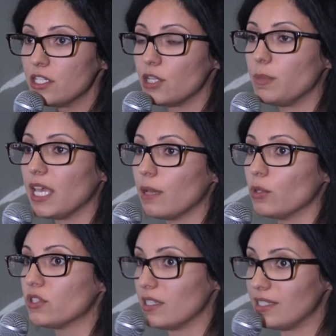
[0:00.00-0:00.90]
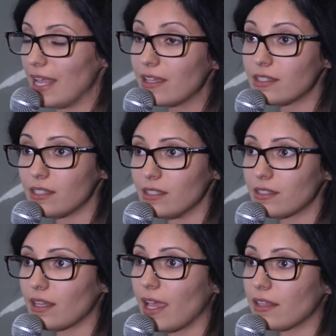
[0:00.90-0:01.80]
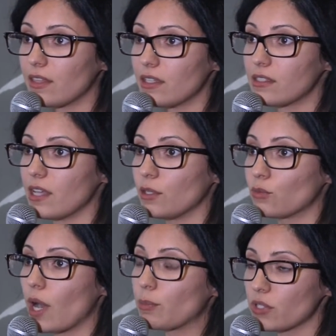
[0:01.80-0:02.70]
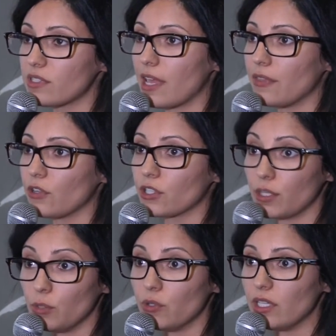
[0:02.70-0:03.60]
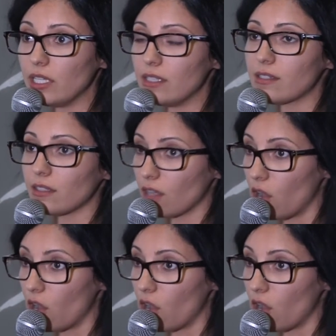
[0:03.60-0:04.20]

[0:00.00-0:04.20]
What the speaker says: to be able to take seats like this and represent their communities in